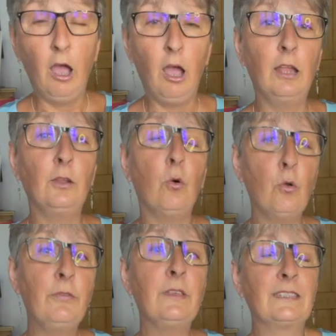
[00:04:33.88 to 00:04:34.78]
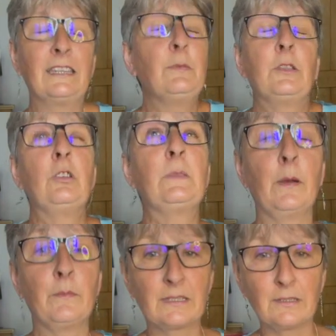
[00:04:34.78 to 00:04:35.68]
And all of this gives me
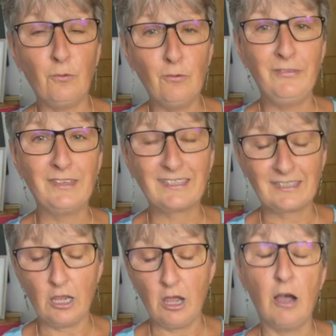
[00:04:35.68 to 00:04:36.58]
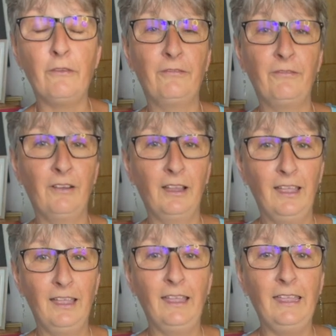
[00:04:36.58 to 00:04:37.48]
goosebumps. All of this stuff
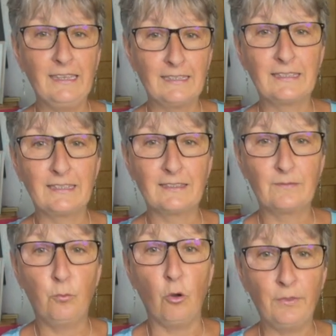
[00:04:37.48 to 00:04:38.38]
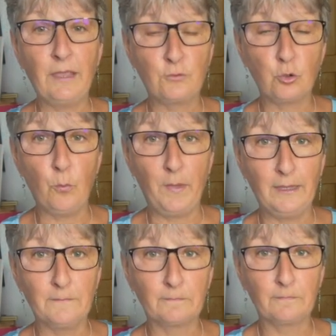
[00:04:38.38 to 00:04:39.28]
is what they've taught me,